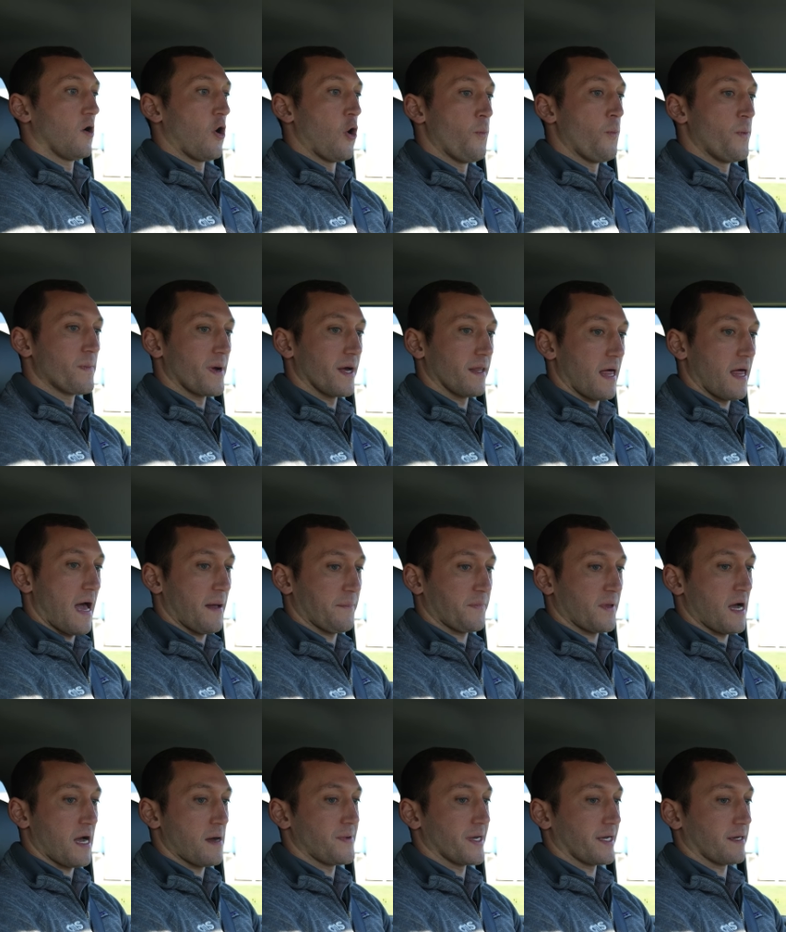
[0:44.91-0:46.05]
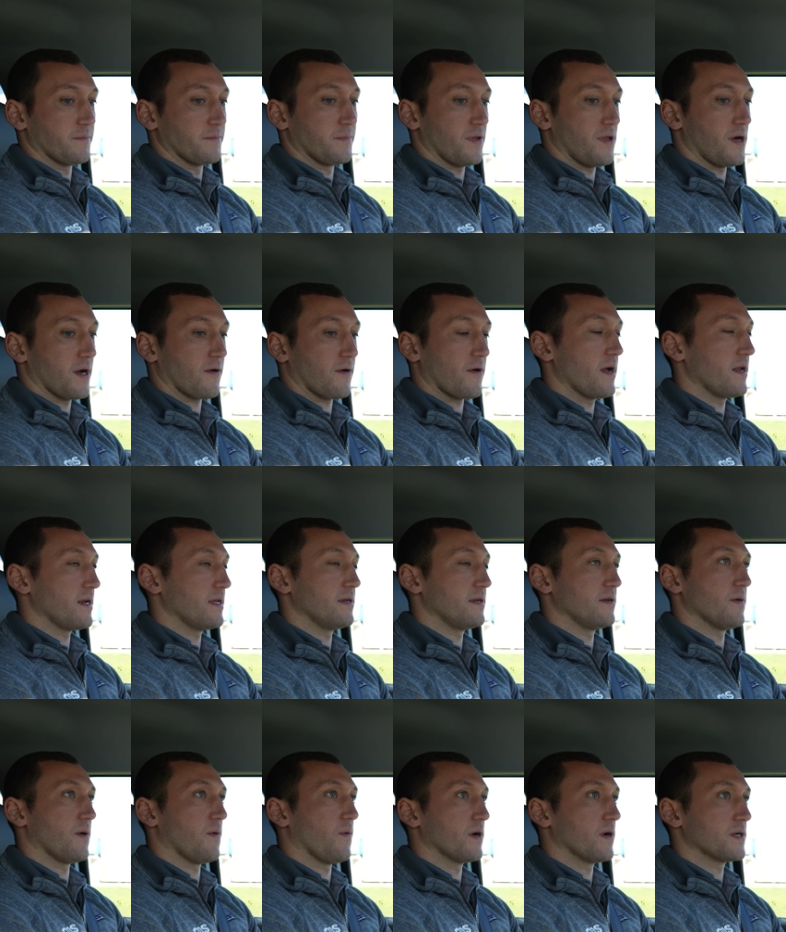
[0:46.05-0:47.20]
open my laptop, I can plug right
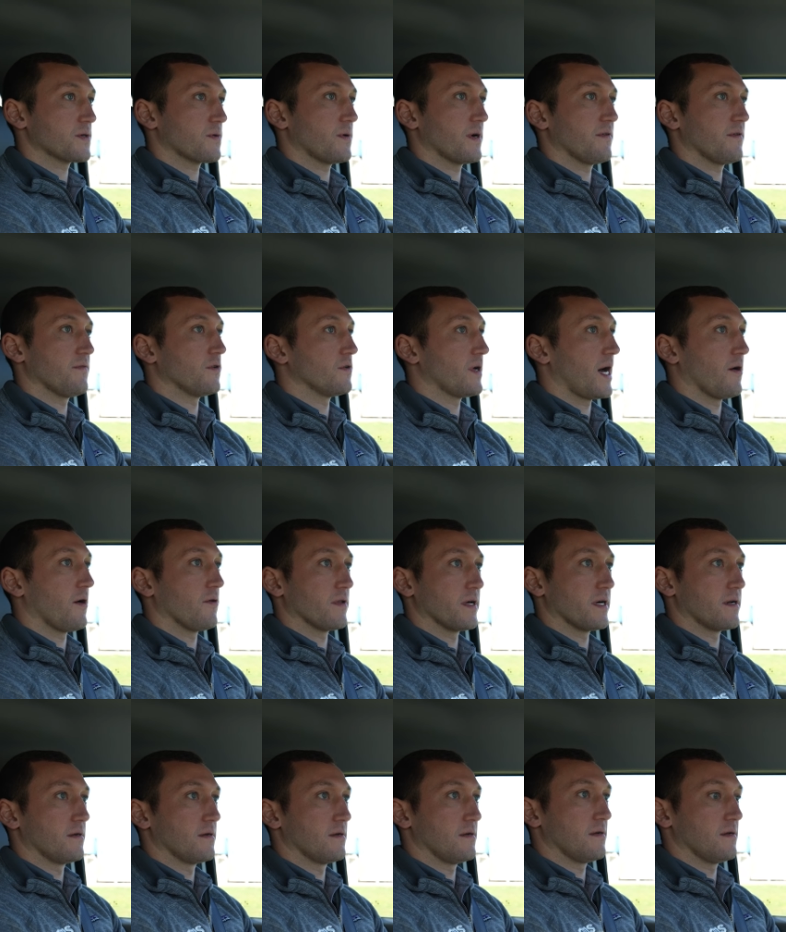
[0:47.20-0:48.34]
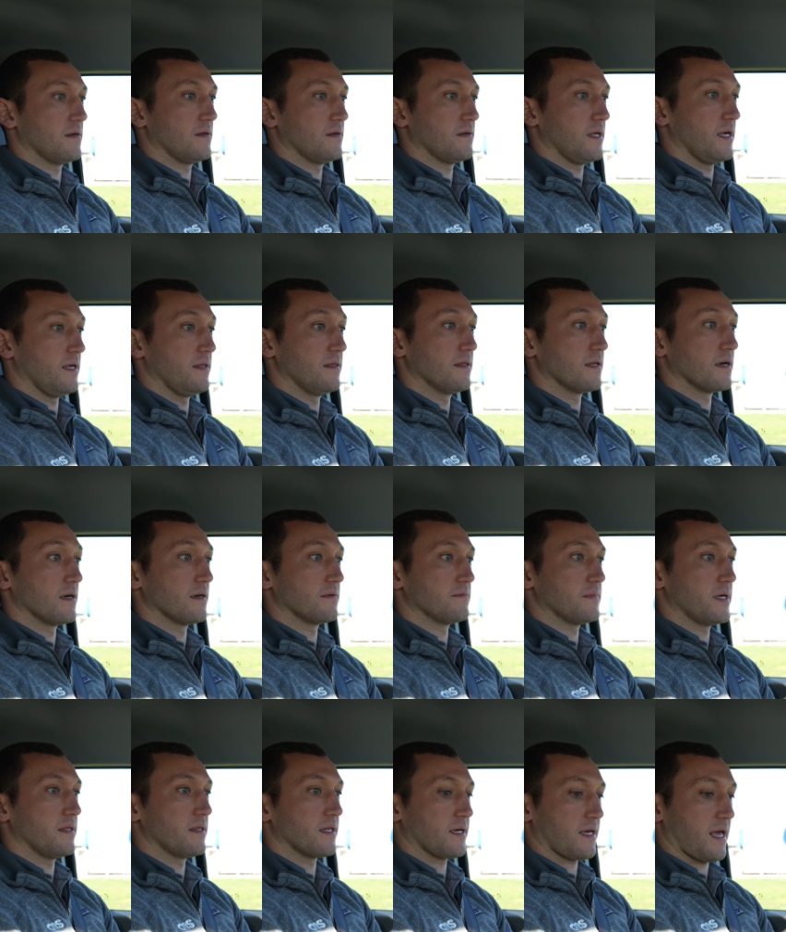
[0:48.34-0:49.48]
into a 120 volt outlet in the
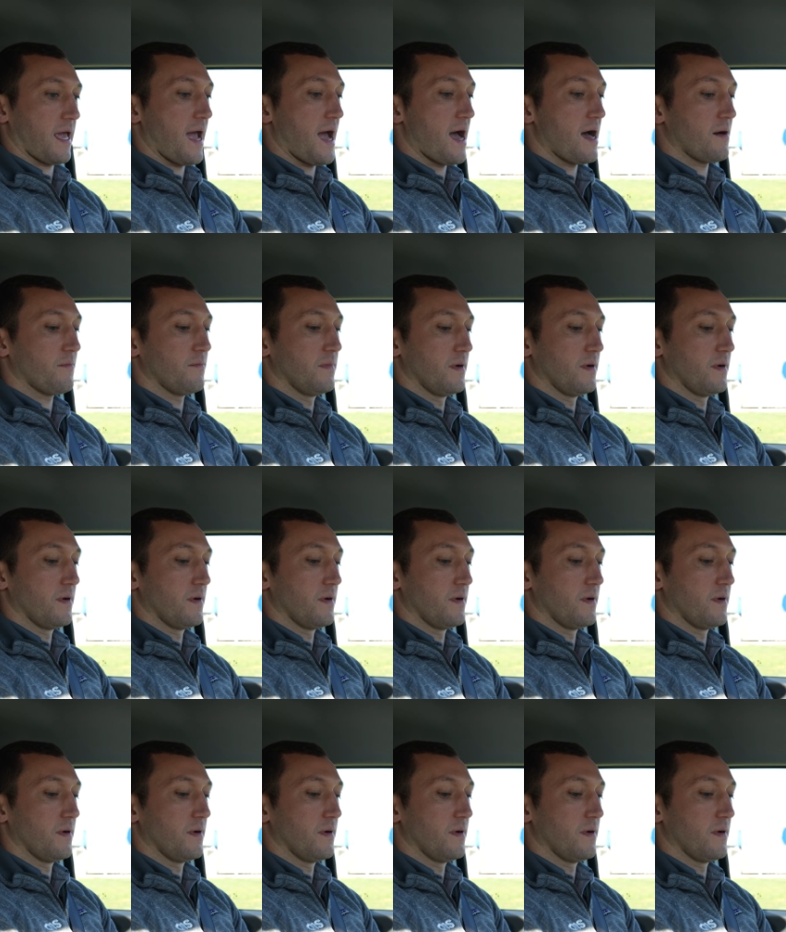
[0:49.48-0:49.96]
in the cab.